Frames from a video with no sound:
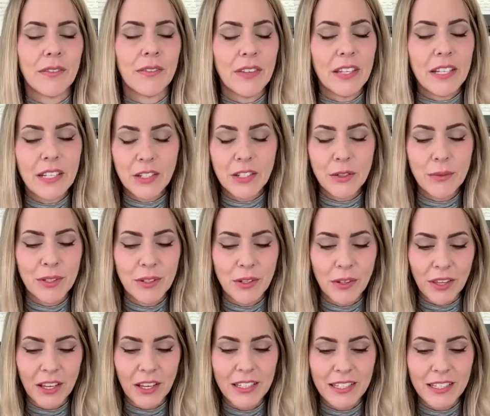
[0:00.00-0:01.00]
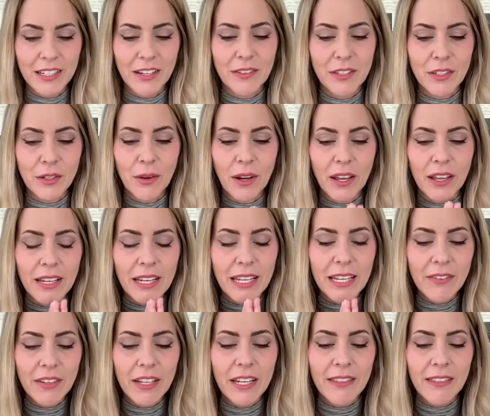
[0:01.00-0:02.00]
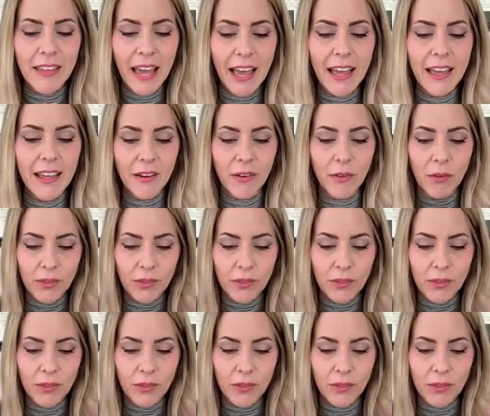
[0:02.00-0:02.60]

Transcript: feeding tubes and all that stuff. So even in that